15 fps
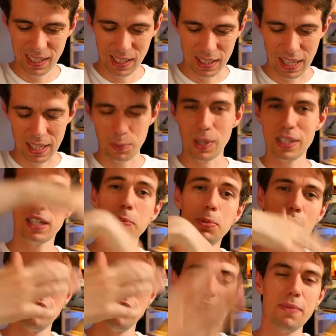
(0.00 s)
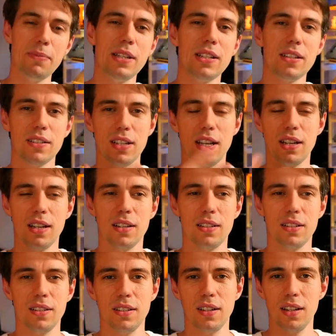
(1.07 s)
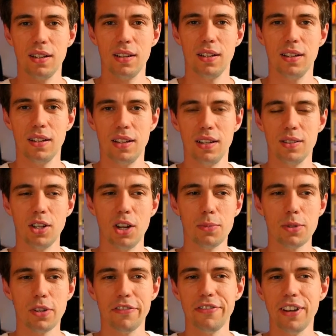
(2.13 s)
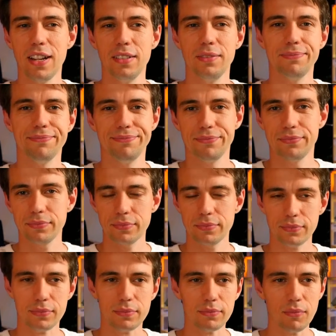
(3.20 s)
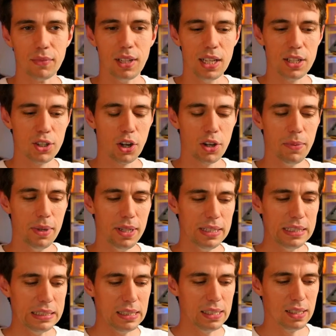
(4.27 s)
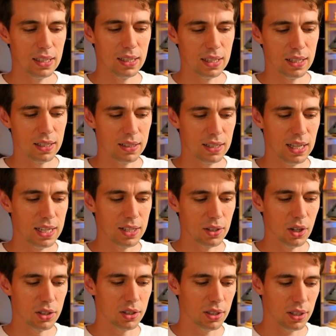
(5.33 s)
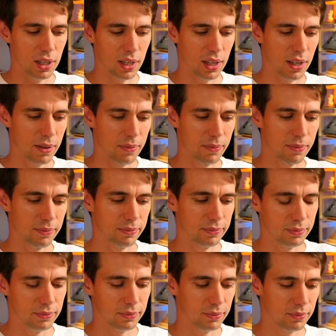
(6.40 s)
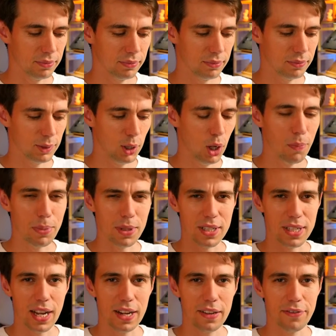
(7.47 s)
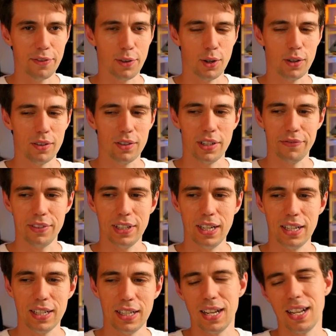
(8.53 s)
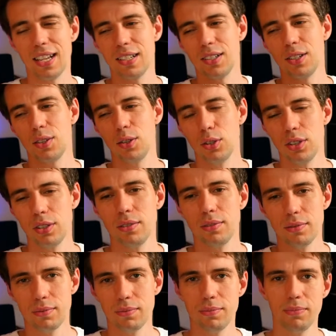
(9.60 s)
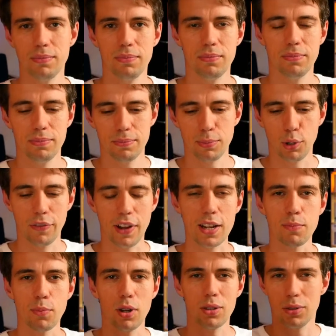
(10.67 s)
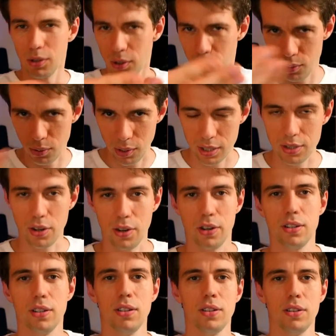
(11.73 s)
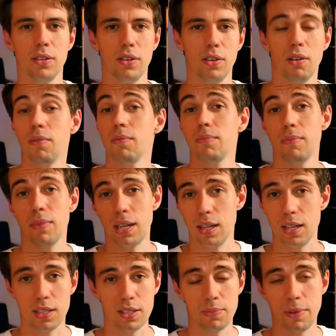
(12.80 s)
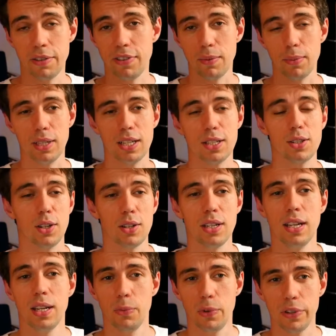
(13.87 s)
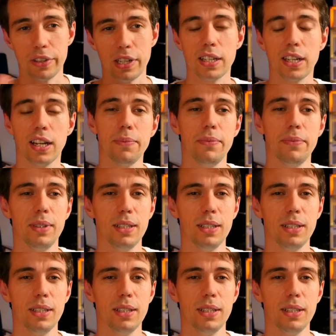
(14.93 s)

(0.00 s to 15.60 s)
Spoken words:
what they provide me in terms of fun, enjoyment, does not compensate for the feeling that I could provide more to you and so on, or my kids, my family and so on with that time.